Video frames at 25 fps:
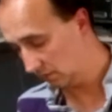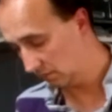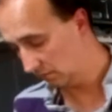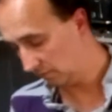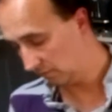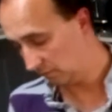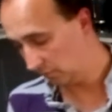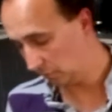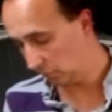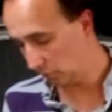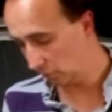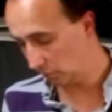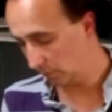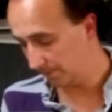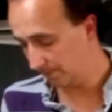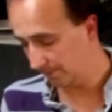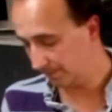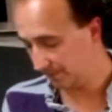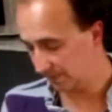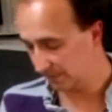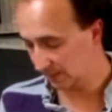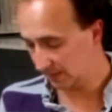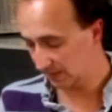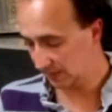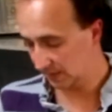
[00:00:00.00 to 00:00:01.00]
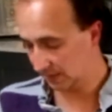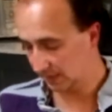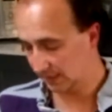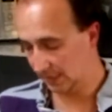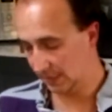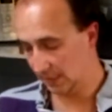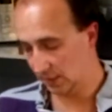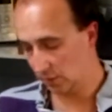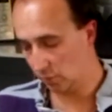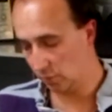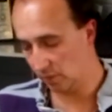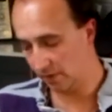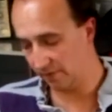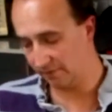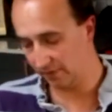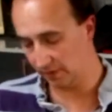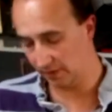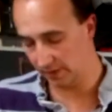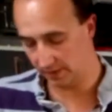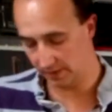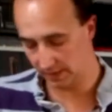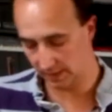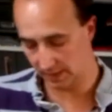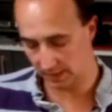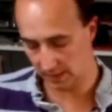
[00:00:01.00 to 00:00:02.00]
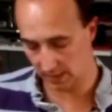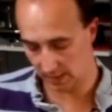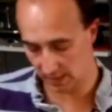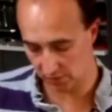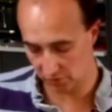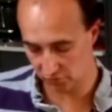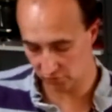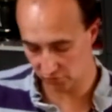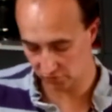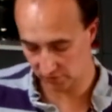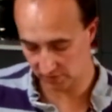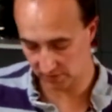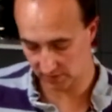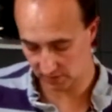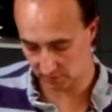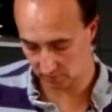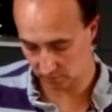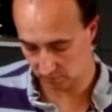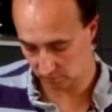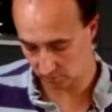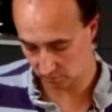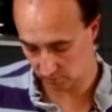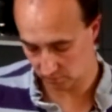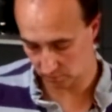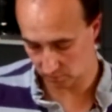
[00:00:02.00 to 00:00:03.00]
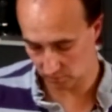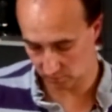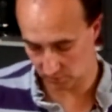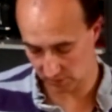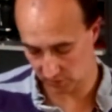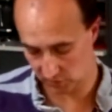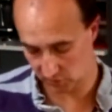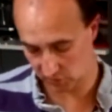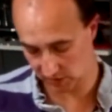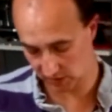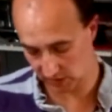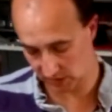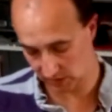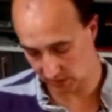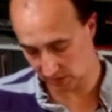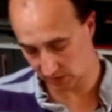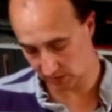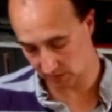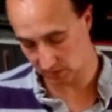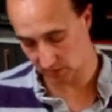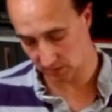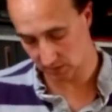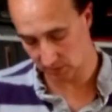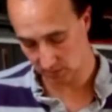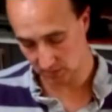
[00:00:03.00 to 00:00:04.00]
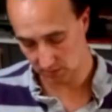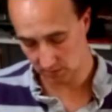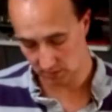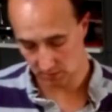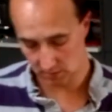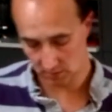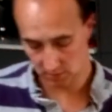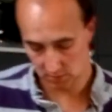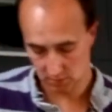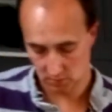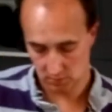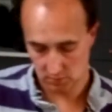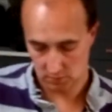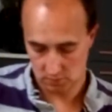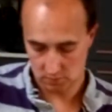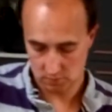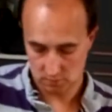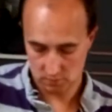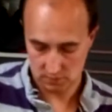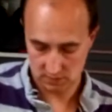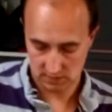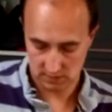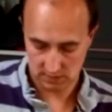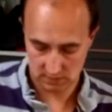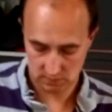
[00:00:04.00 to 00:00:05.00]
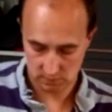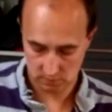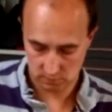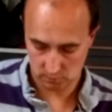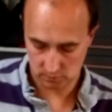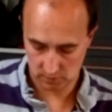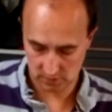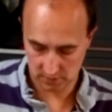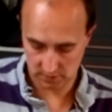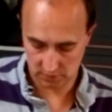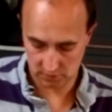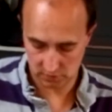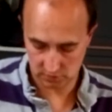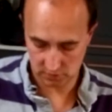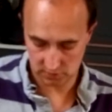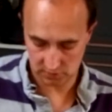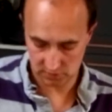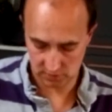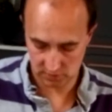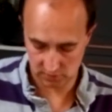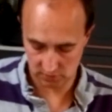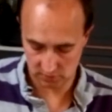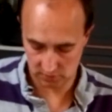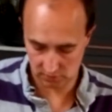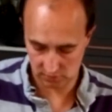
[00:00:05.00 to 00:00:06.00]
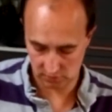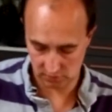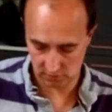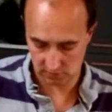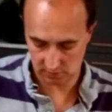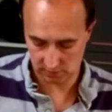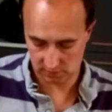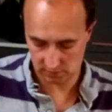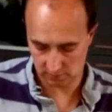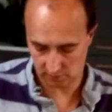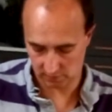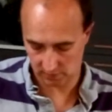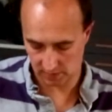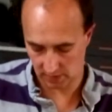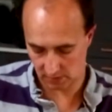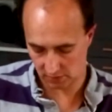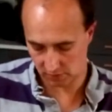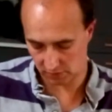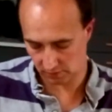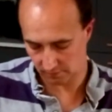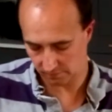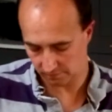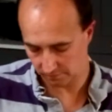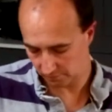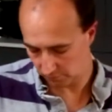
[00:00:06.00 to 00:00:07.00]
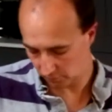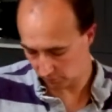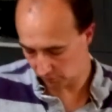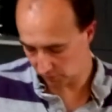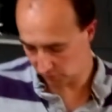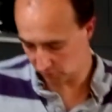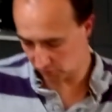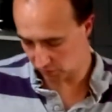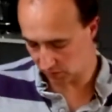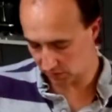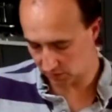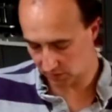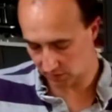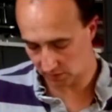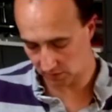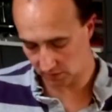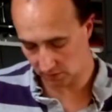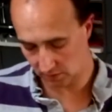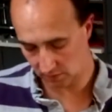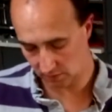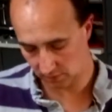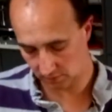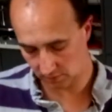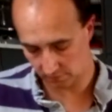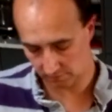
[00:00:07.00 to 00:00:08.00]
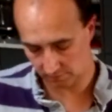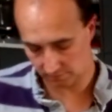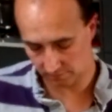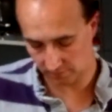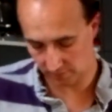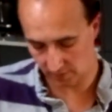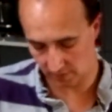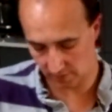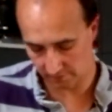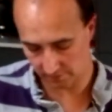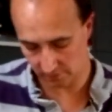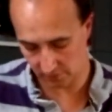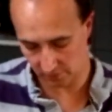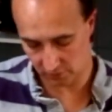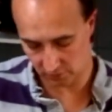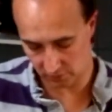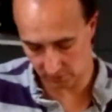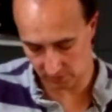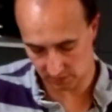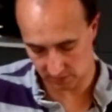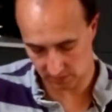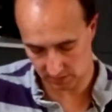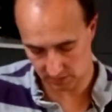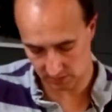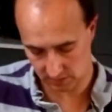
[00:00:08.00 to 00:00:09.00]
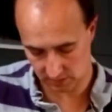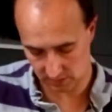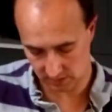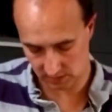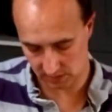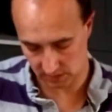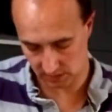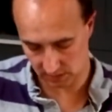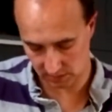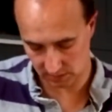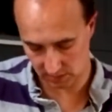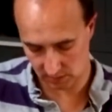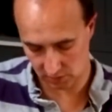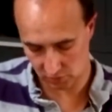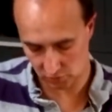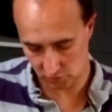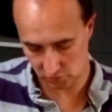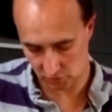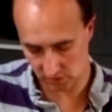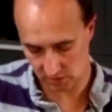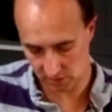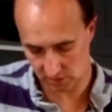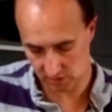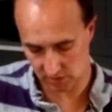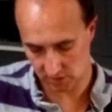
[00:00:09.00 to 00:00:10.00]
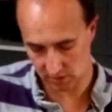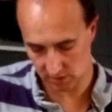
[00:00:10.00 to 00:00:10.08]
for the equivalent in hundreds, which is 100, 200, 300, 400, 500, 600,